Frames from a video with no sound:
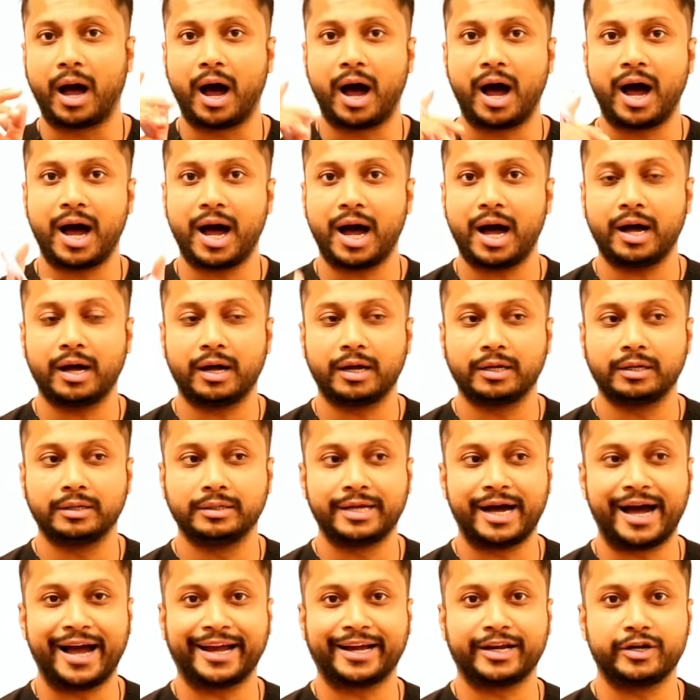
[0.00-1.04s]
Our
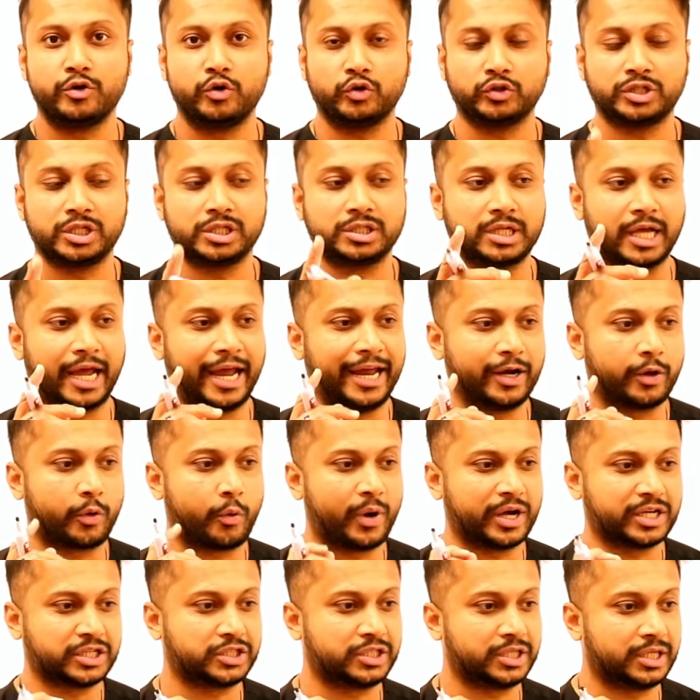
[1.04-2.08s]
diagnosis in
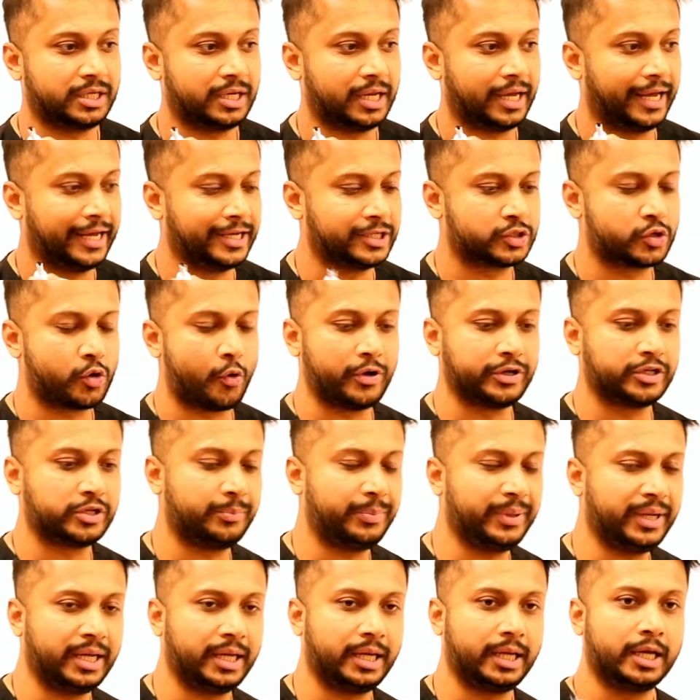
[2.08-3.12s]
question is going to
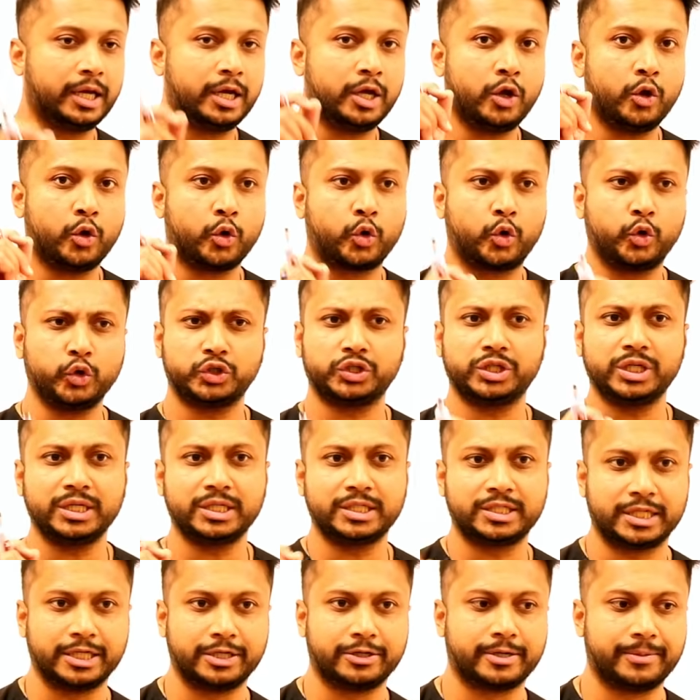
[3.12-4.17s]
be Cushing
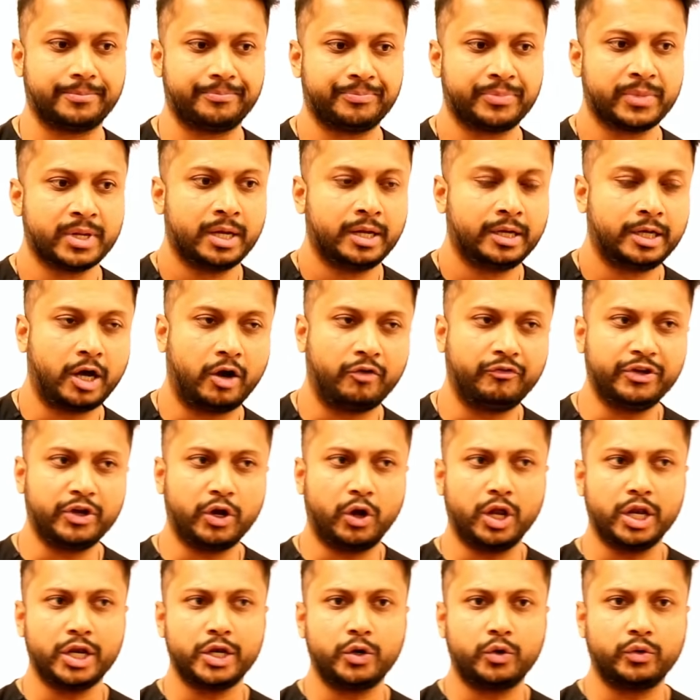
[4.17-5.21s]
syndrome. Now, we
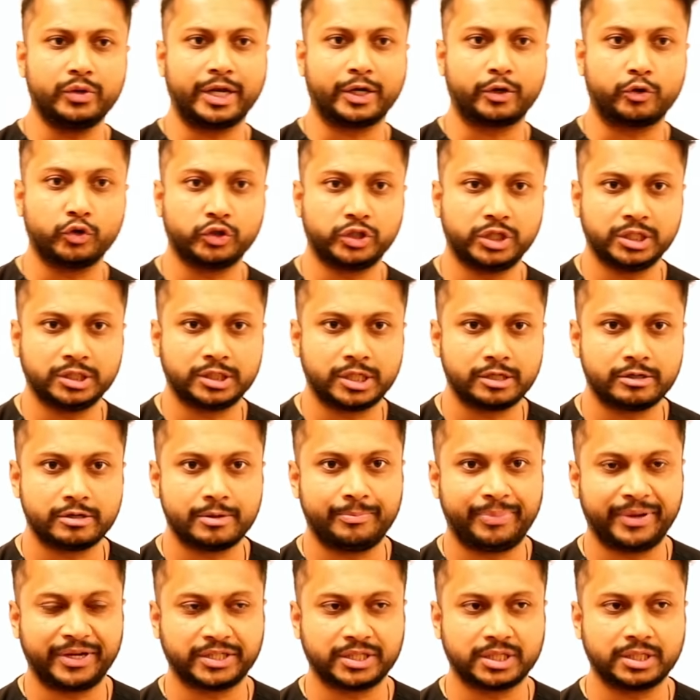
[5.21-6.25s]
all know that Cushing
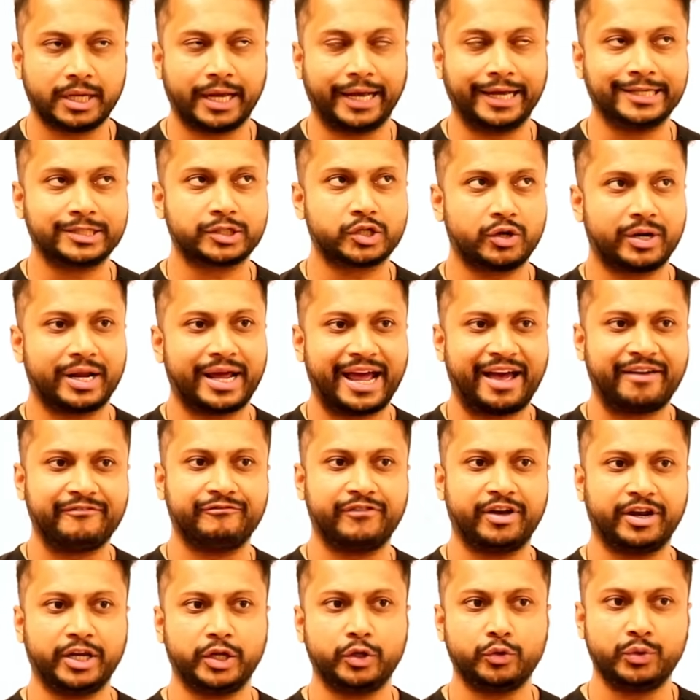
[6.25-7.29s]
syndrome patient is going to have
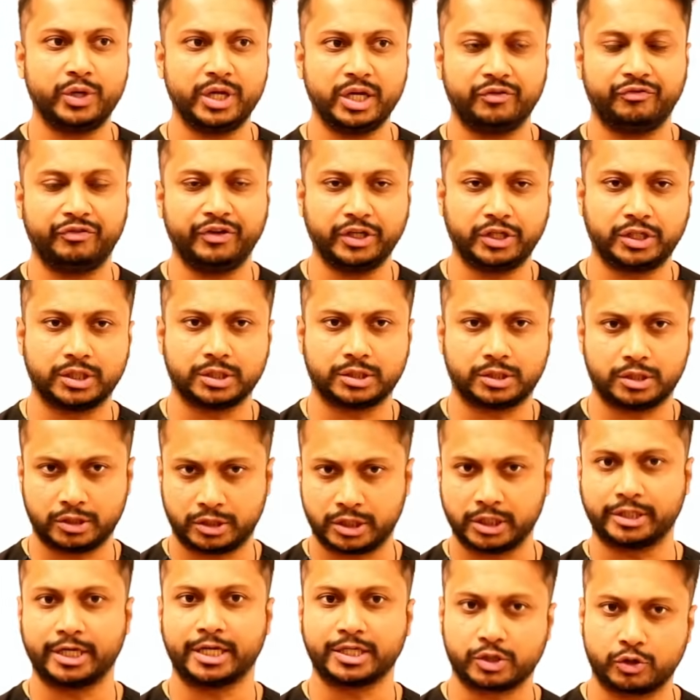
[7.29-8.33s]
very unique features to
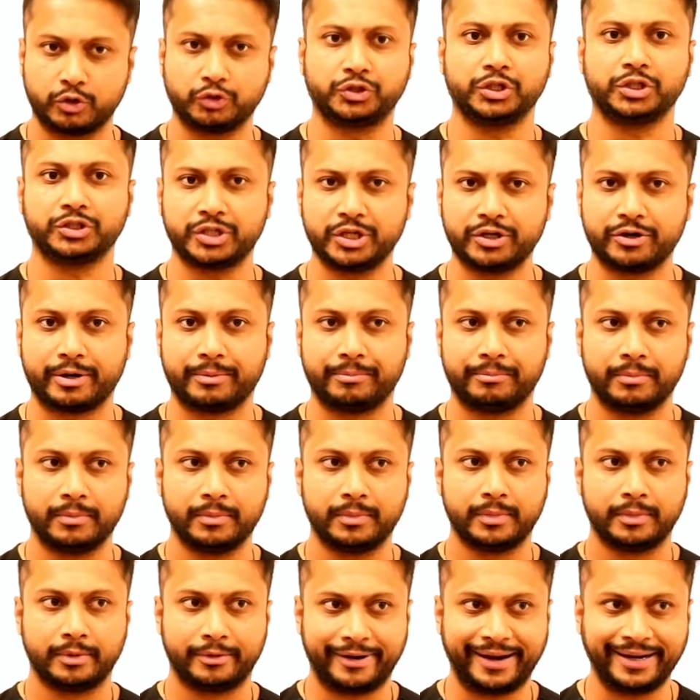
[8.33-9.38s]
suggest Cushing syndrome,
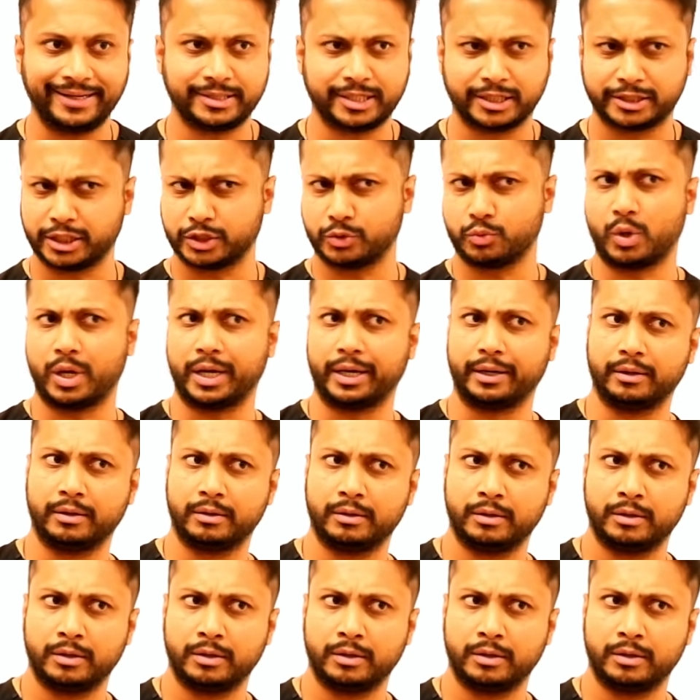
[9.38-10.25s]
right? Such as what?